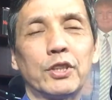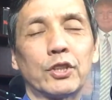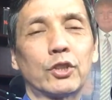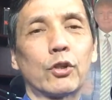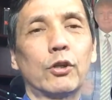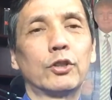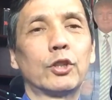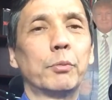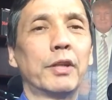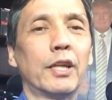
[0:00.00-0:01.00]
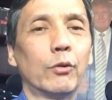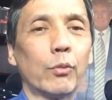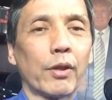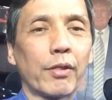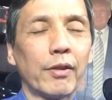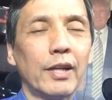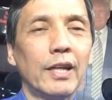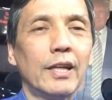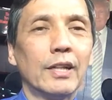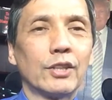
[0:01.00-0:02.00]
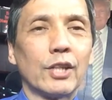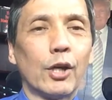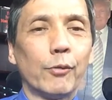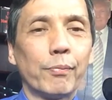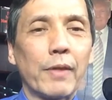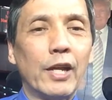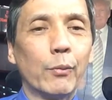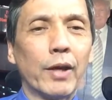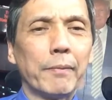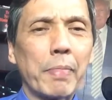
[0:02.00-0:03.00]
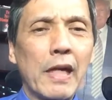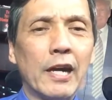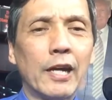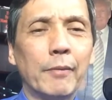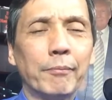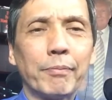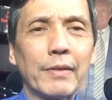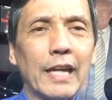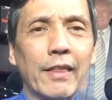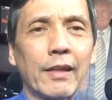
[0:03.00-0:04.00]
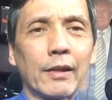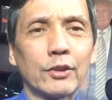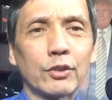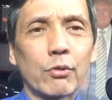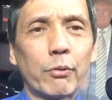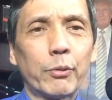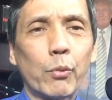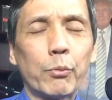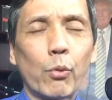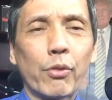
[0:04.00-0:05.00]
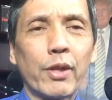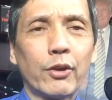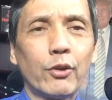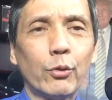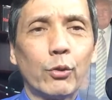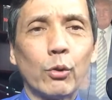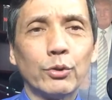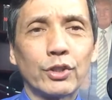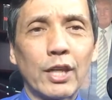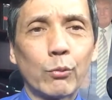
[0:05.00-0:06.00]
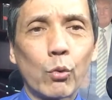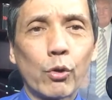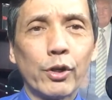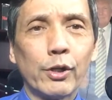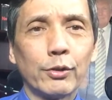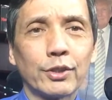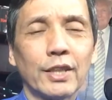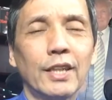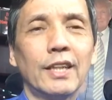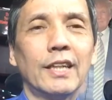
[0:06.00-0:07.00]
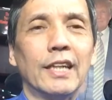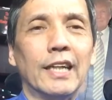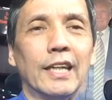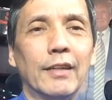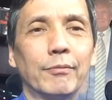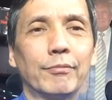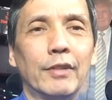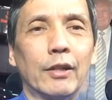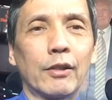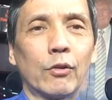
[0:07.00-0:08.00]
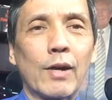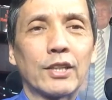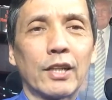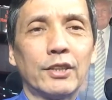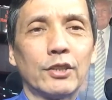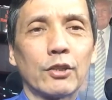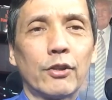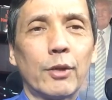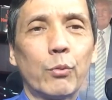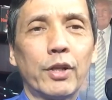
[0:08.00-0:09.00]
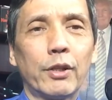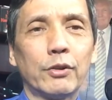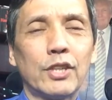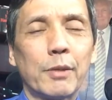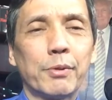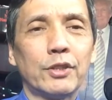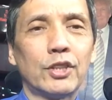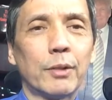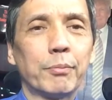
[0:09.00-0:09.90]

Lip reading: charge to begin with. So anyway, I think I'll just throw in one more thing too. Golden State Warriors, congratulations on them winning their championship